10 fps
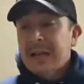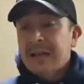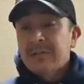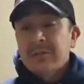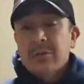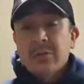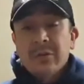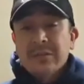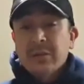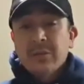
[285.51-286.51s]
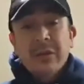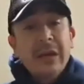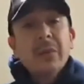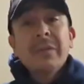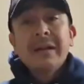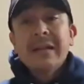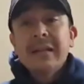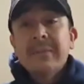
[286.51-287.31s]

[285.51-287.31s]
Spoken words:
I don't know what total help I need,